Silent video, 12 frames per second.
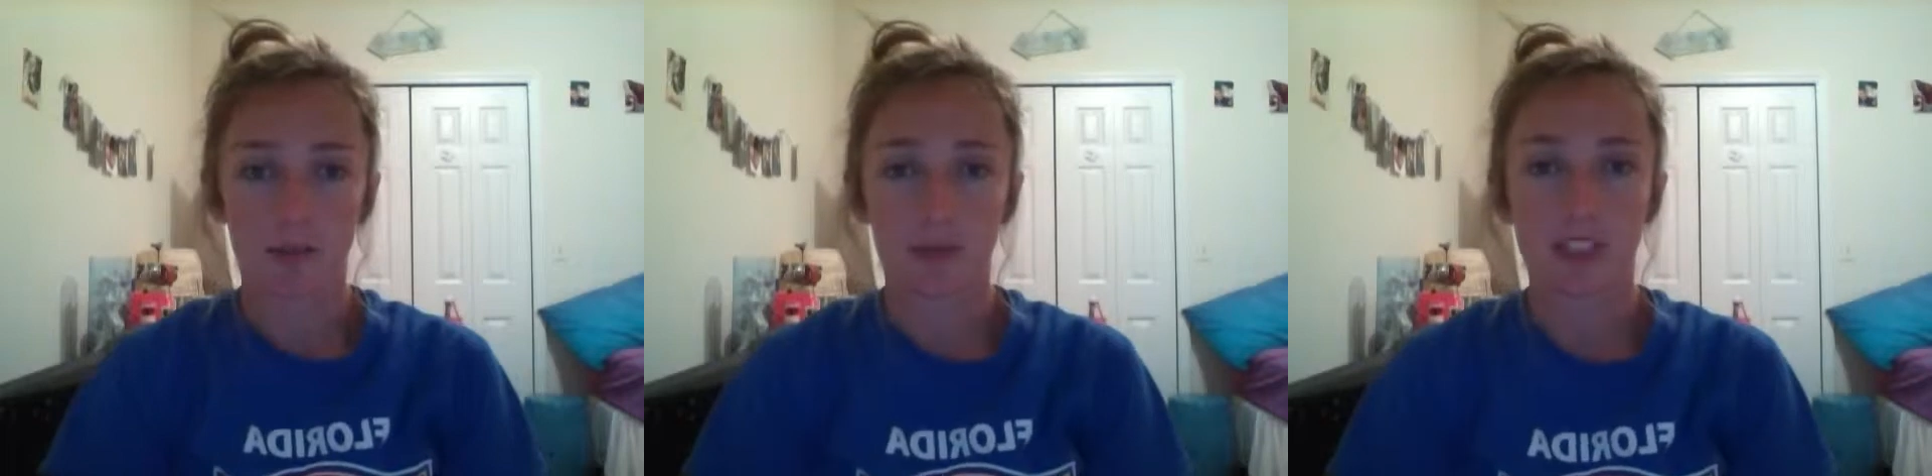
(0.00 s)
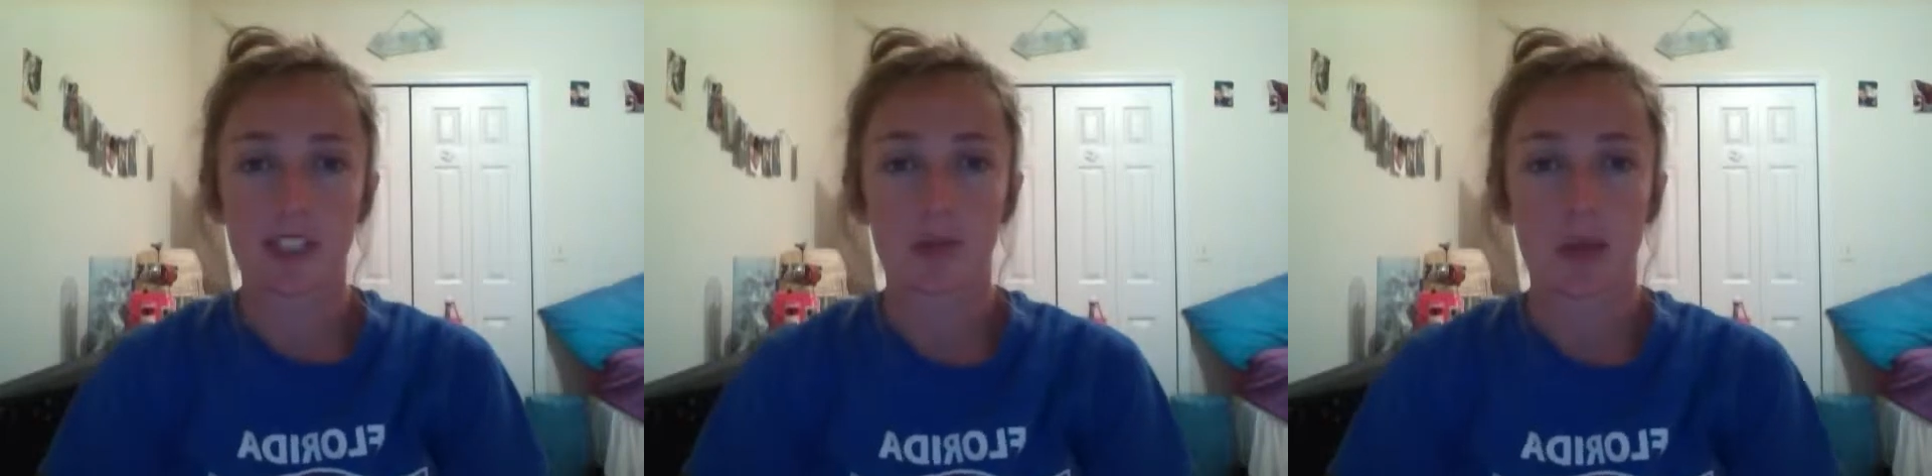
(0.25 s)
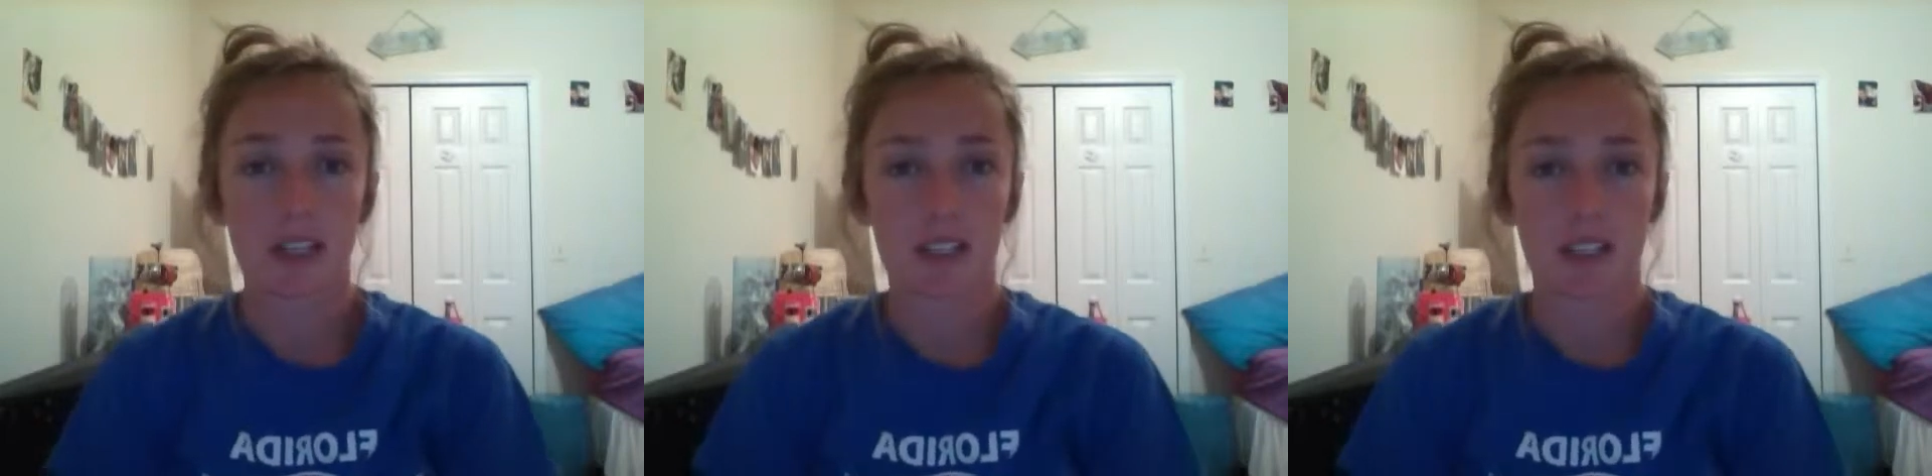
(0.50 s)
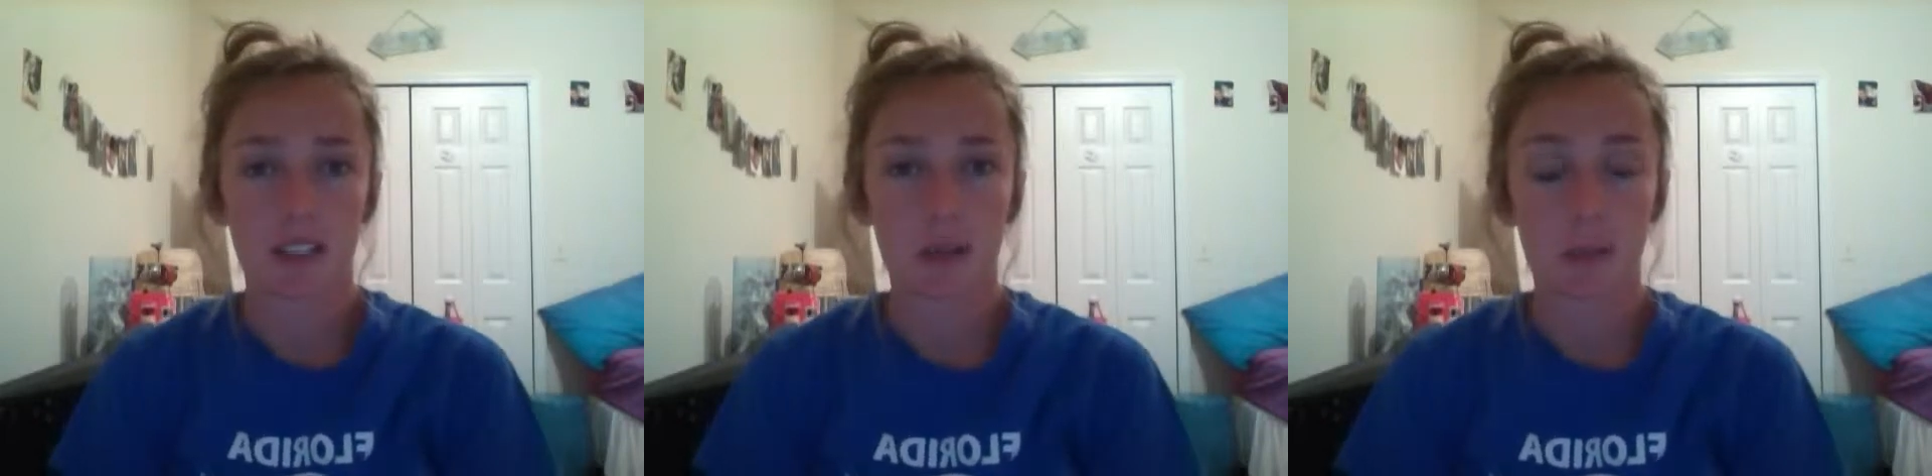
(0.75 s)
This is
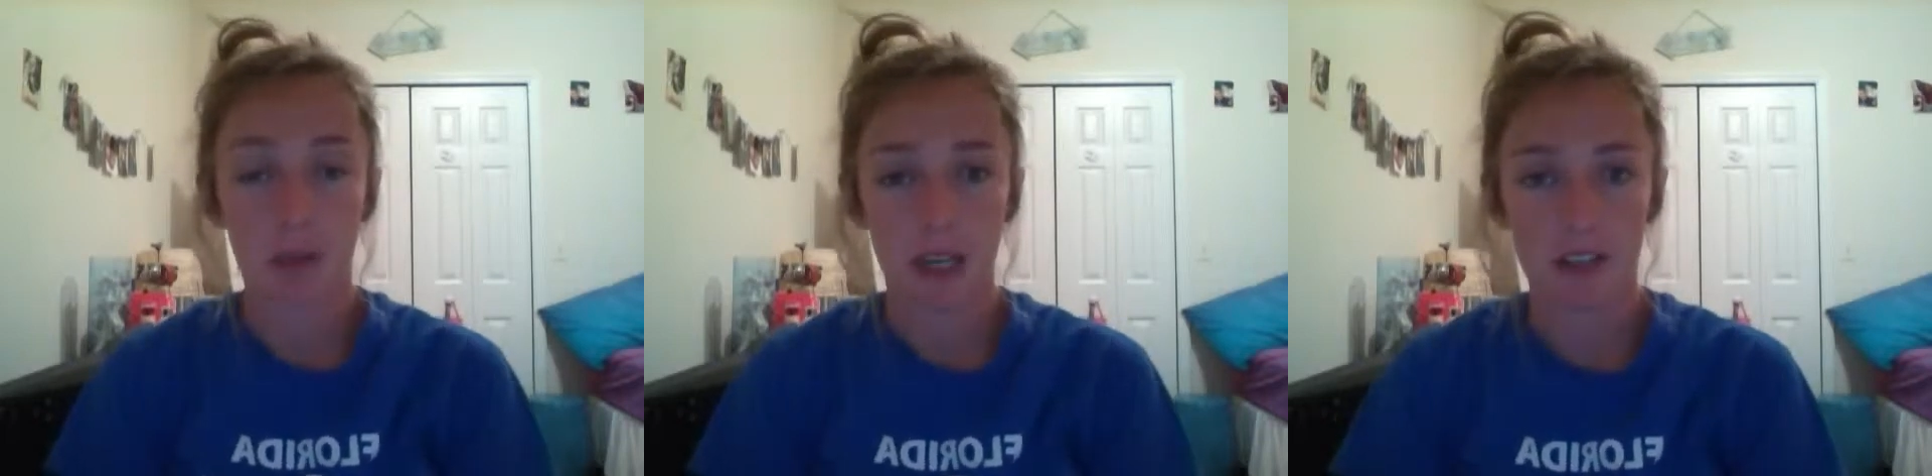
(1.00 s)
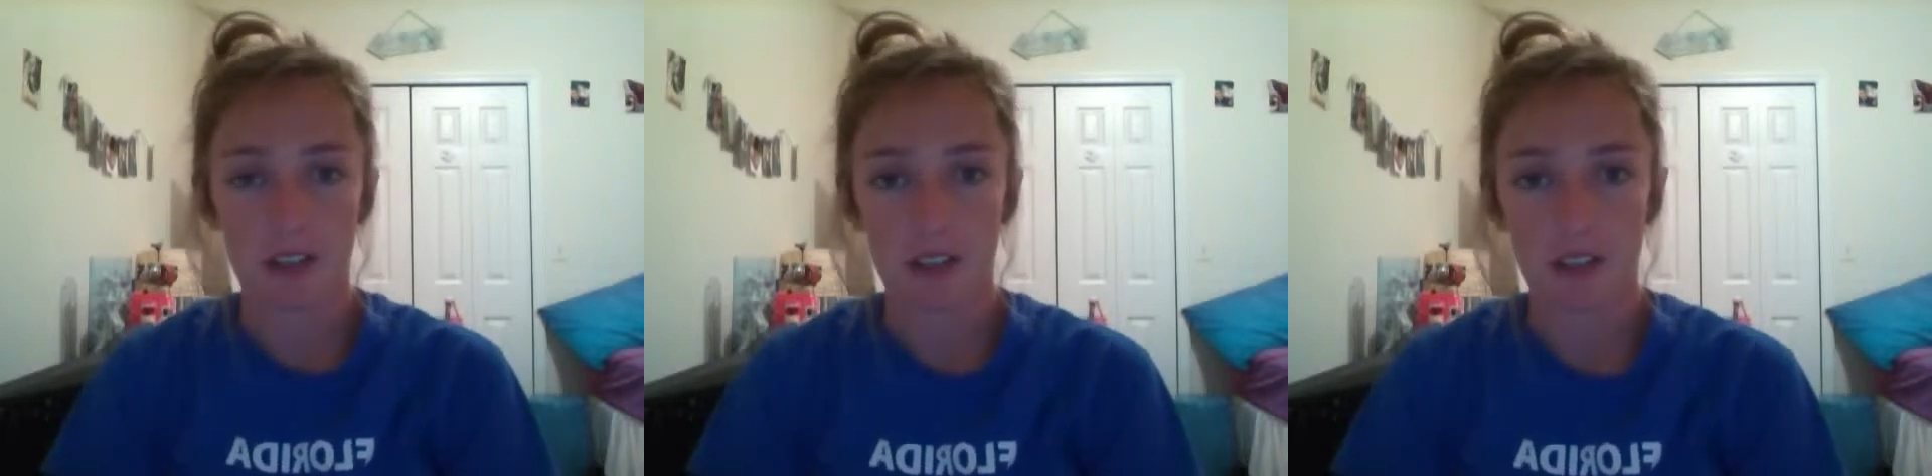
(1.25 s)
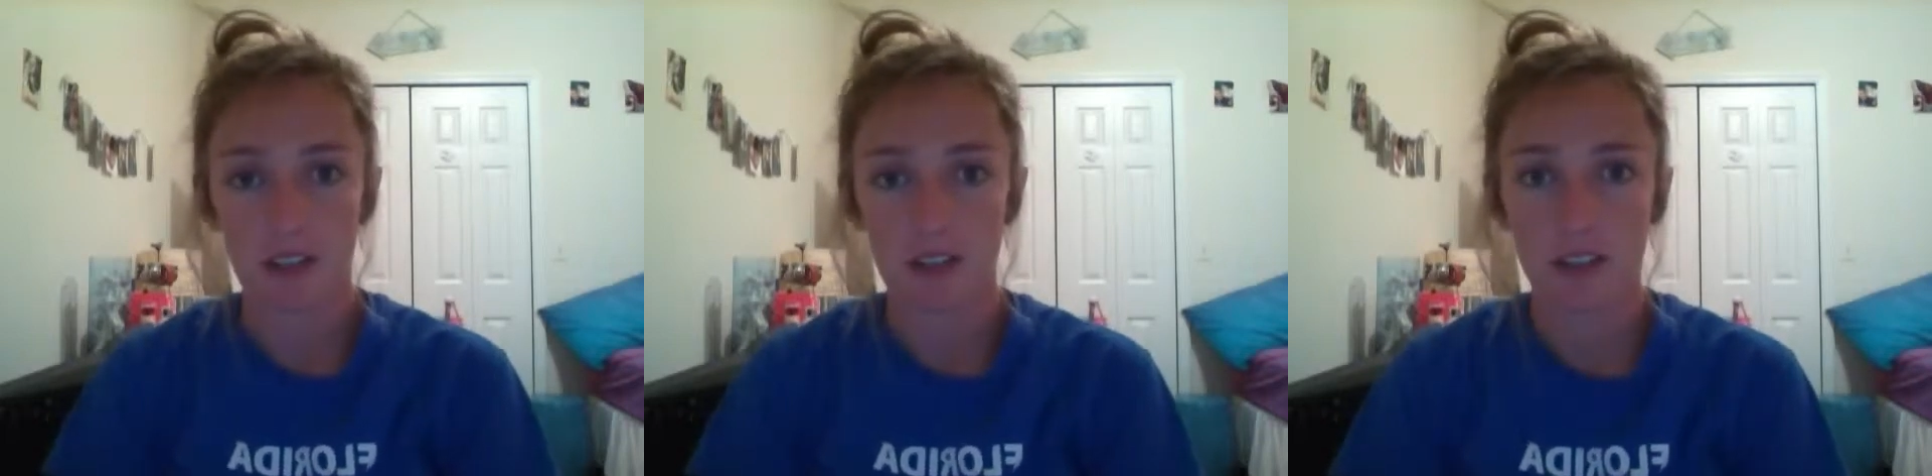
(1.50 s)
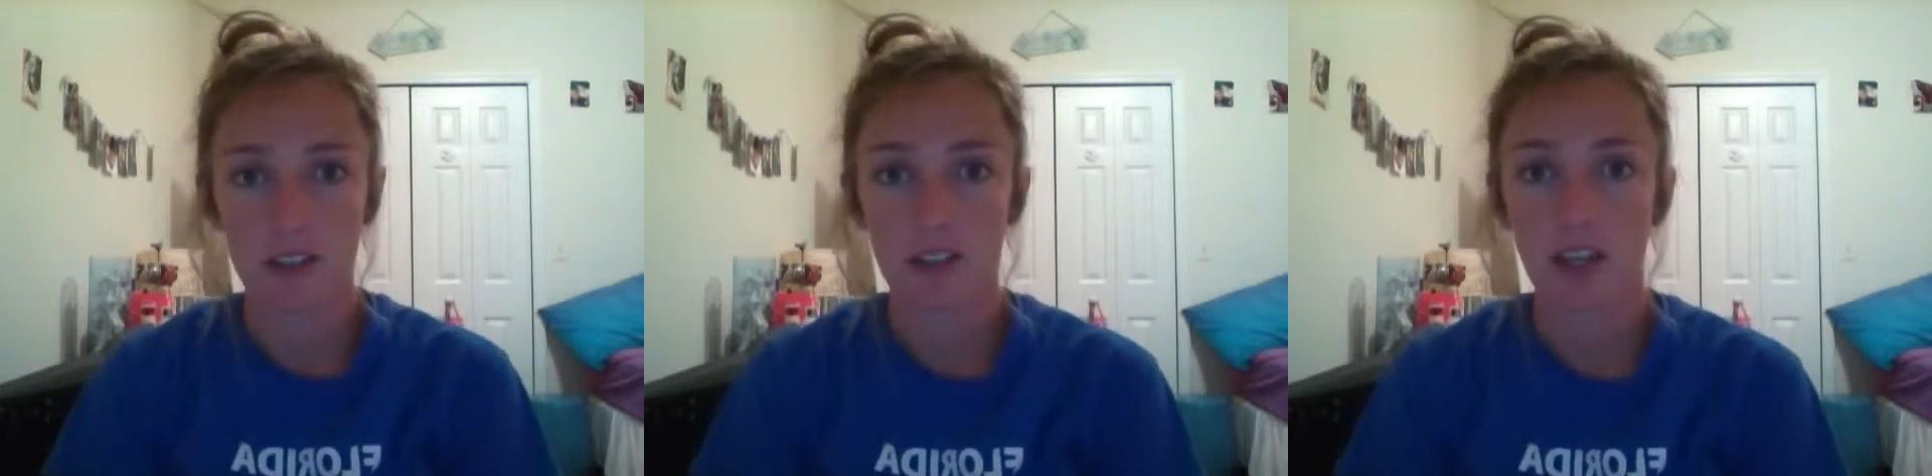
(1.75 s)
basically the
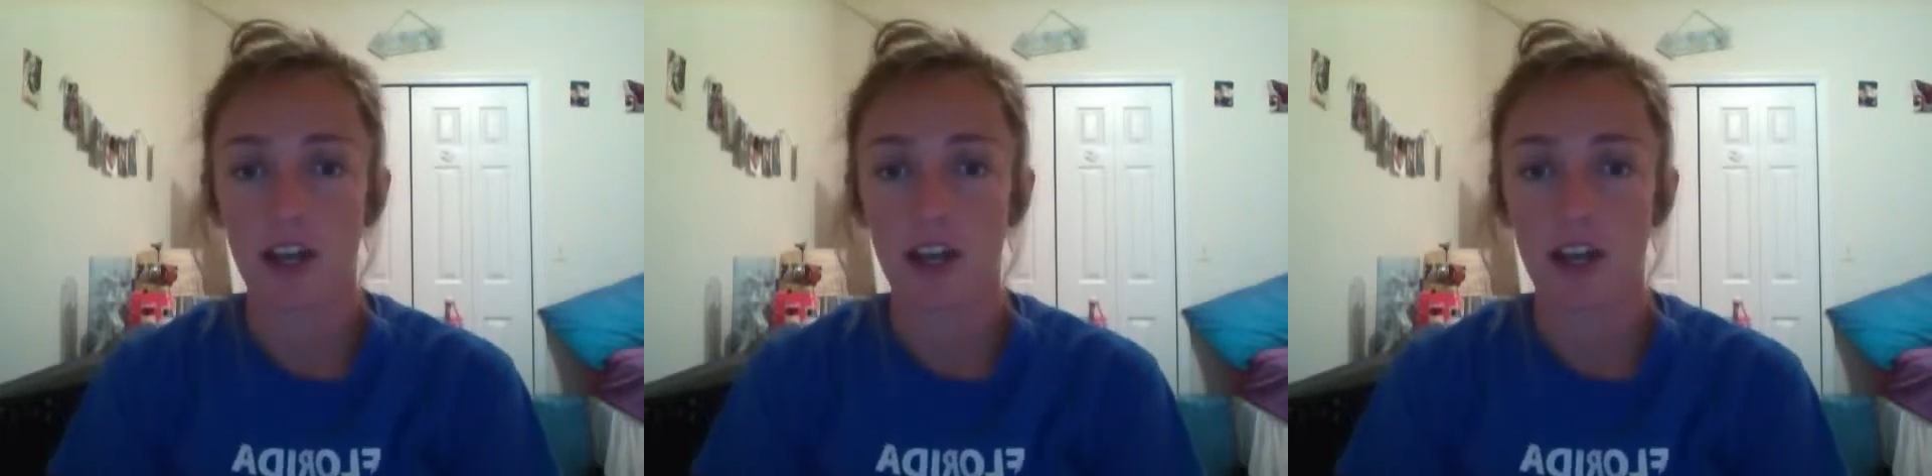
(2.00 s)
basis